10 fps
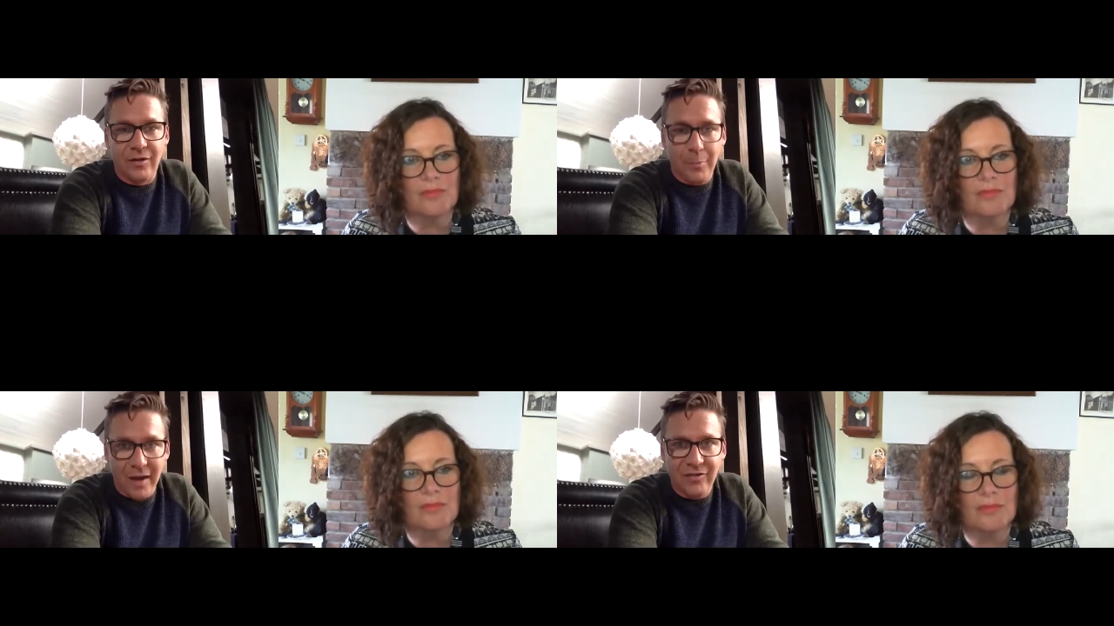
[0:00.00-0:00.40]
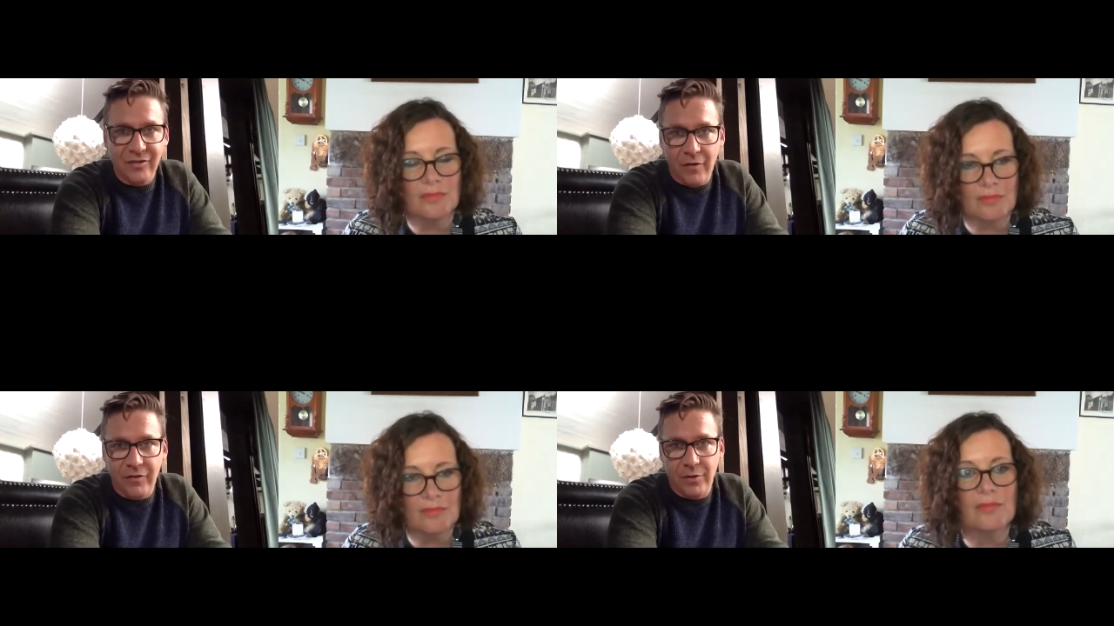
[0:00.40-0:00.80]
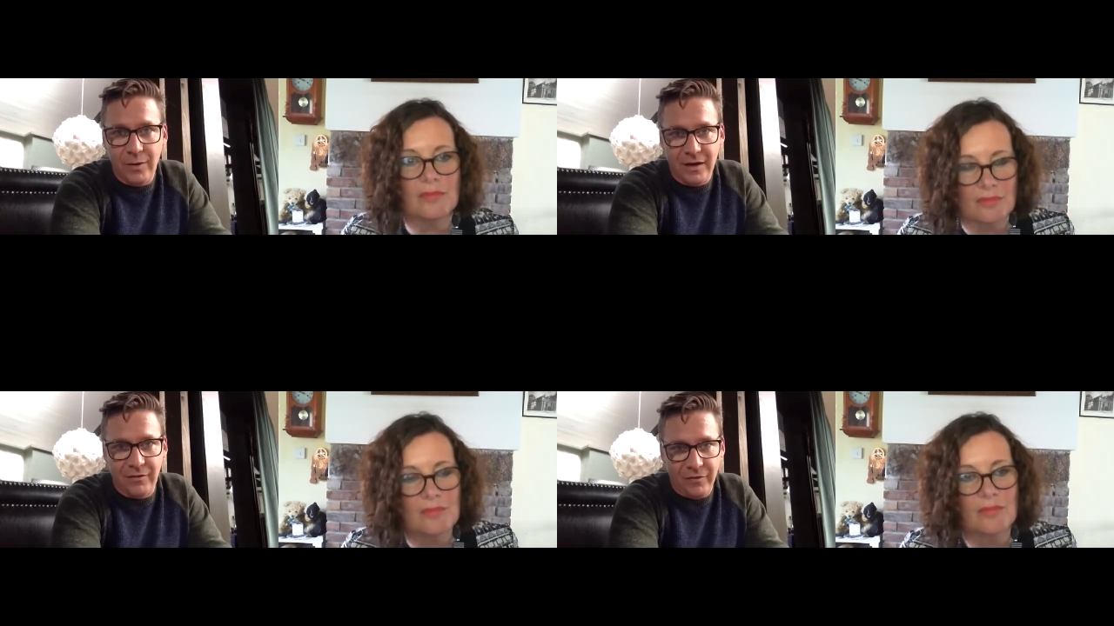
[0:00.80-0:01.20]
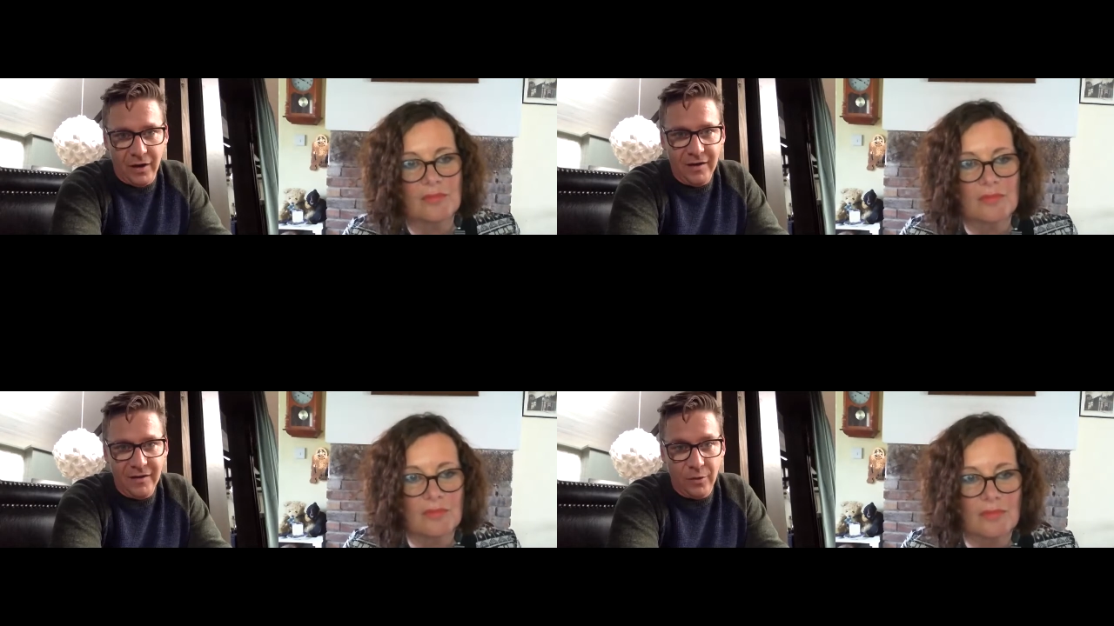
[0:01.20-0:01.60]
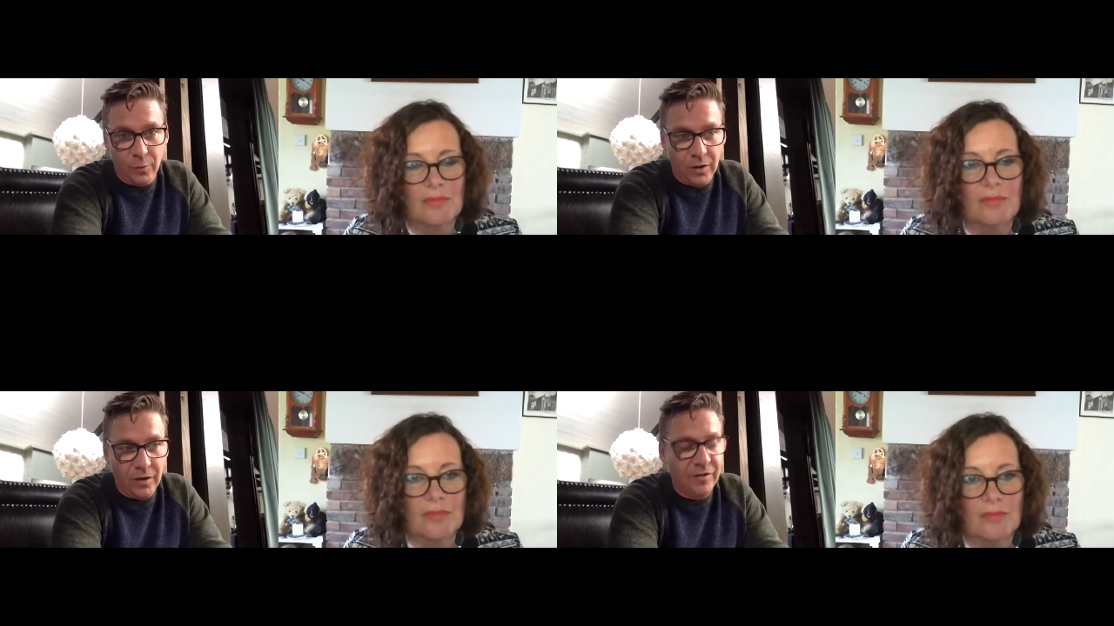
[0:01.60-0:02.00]
Speaker 1: the best coffee we can find in the
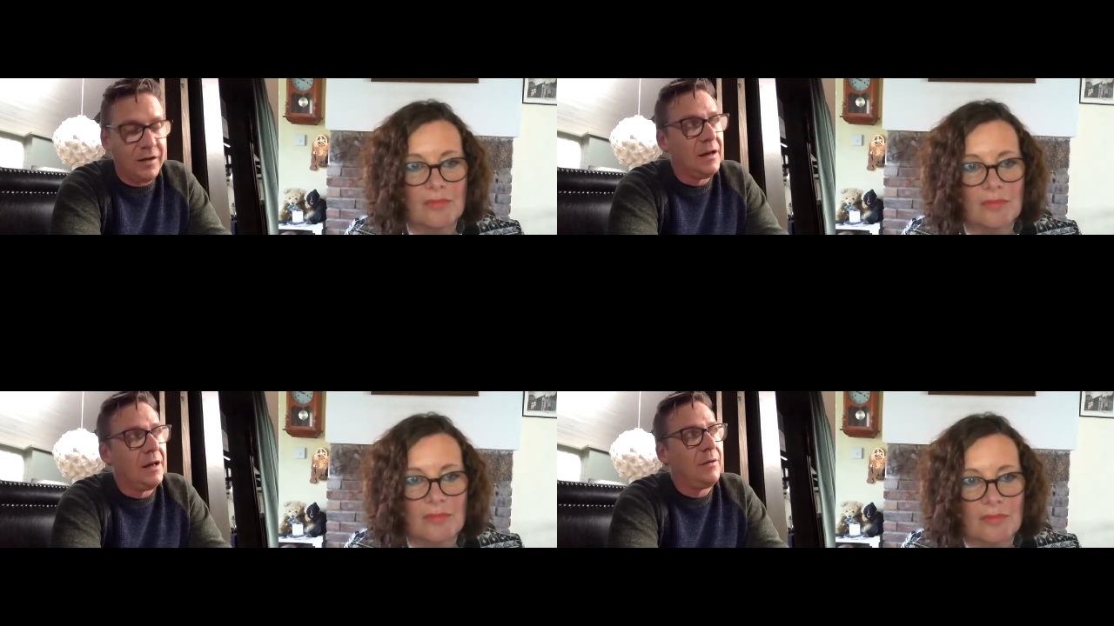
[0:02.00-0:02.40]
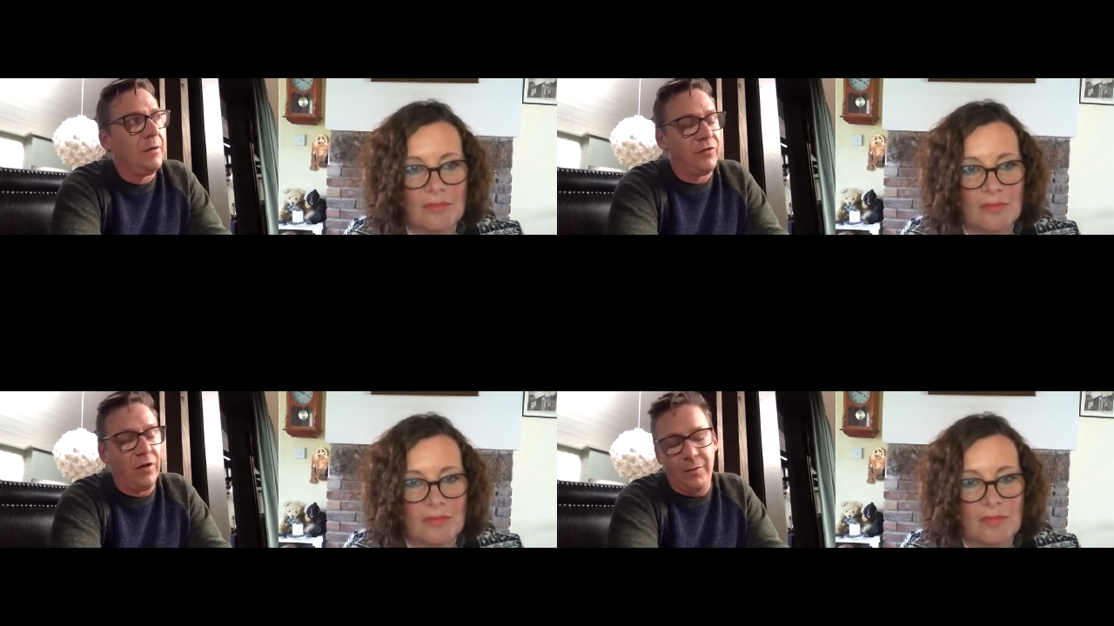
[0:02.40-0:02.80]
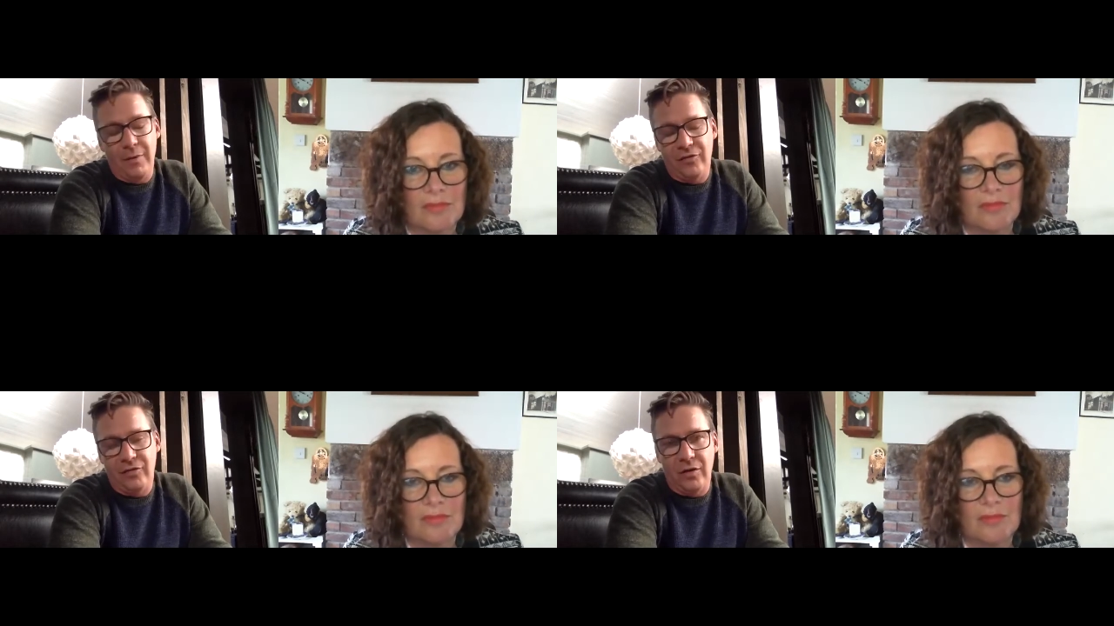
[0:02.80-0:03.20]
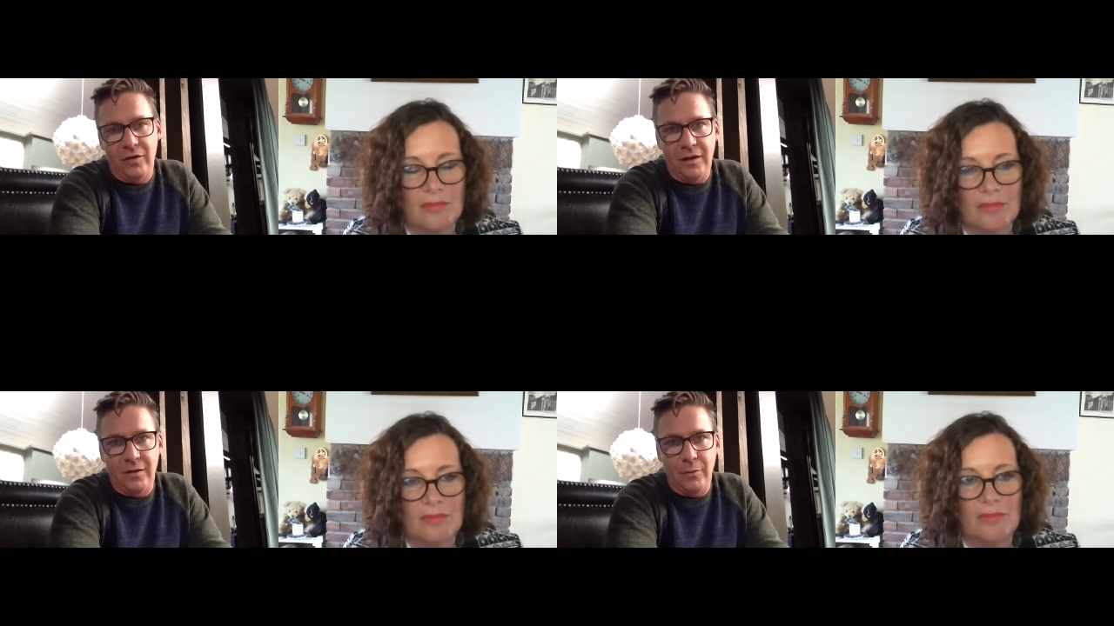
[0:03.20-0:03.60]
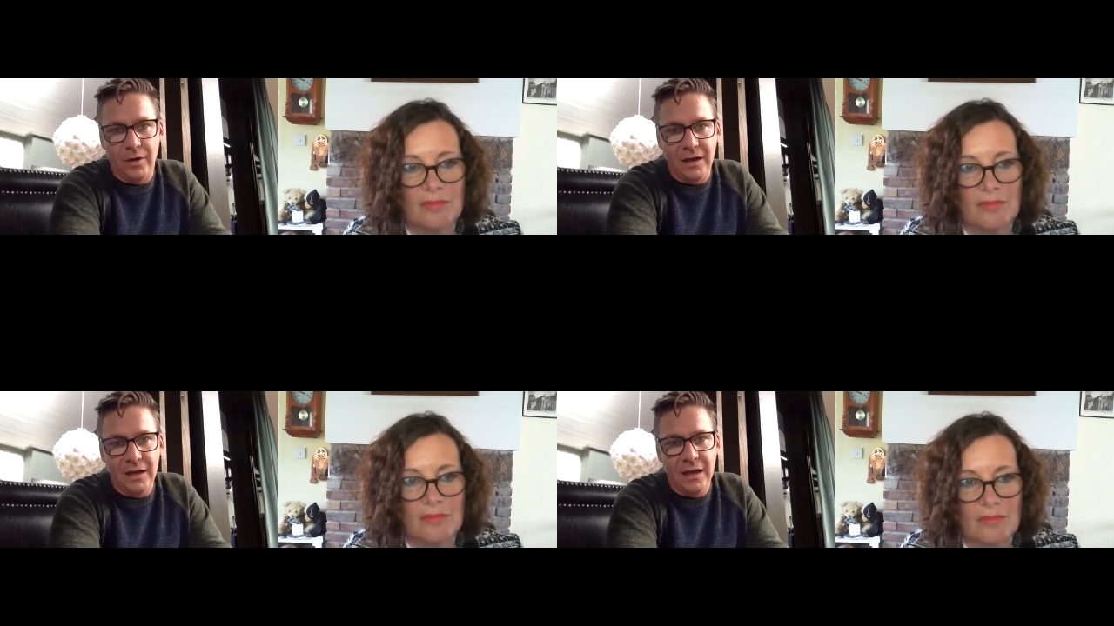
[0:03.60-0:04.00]
world we try and make sure that the
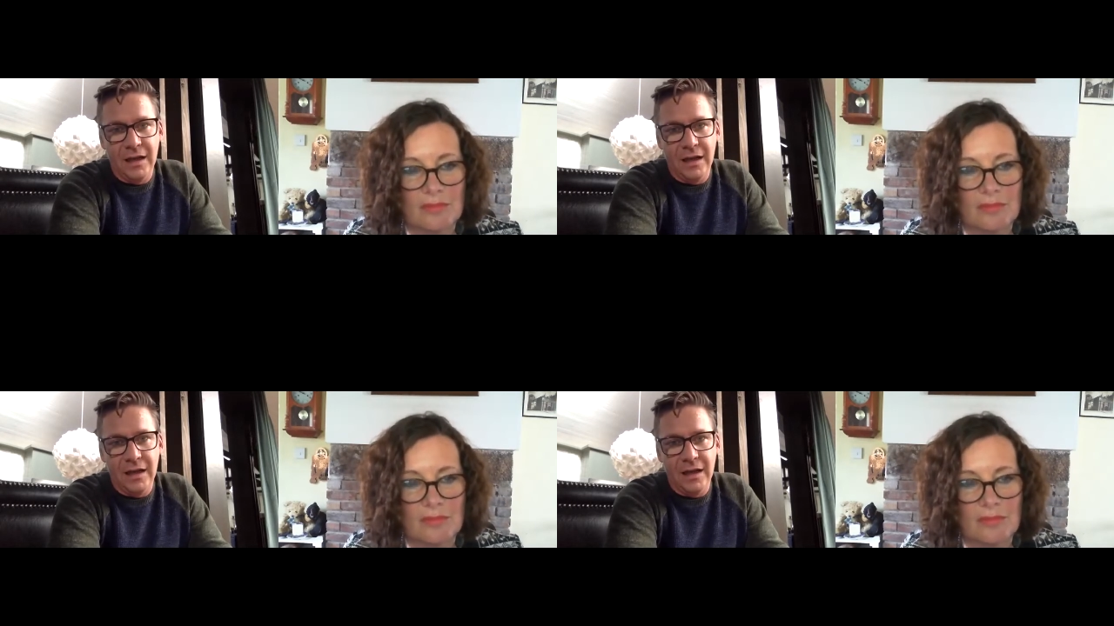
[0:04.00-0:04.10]
money